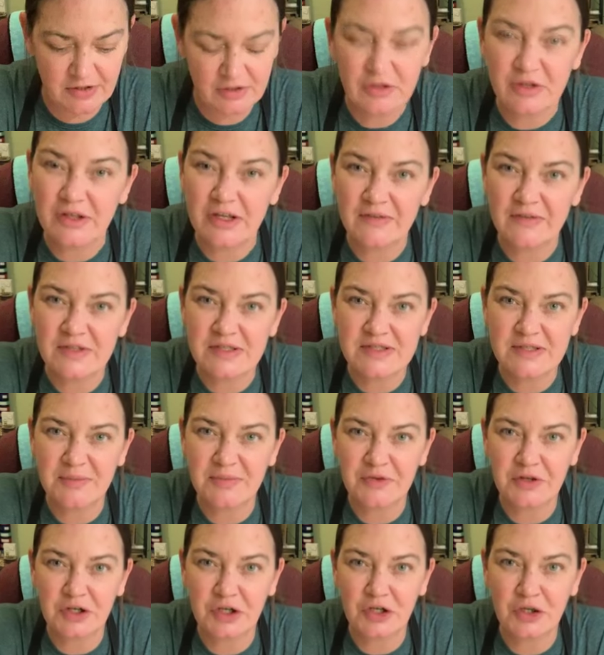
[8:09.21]
and it'll give us
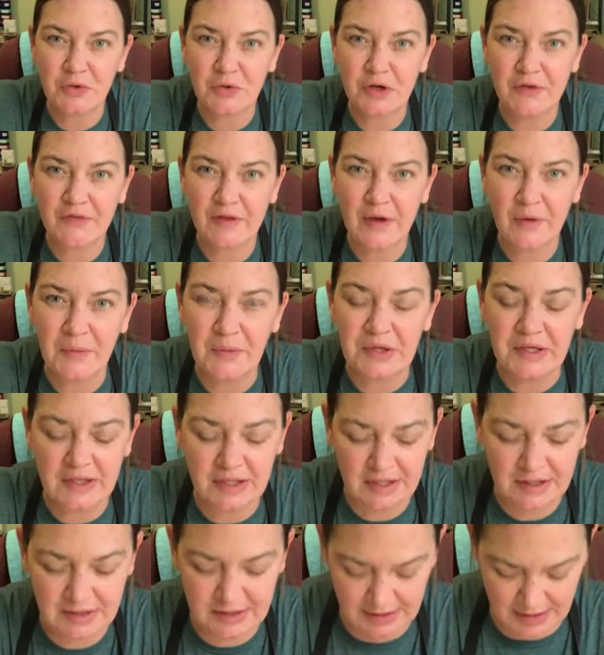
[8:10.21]
something to do on that
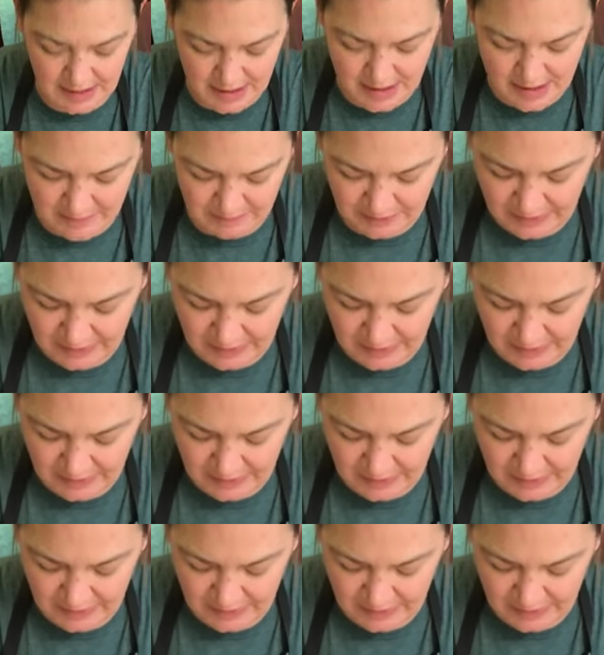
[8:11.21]
weekend.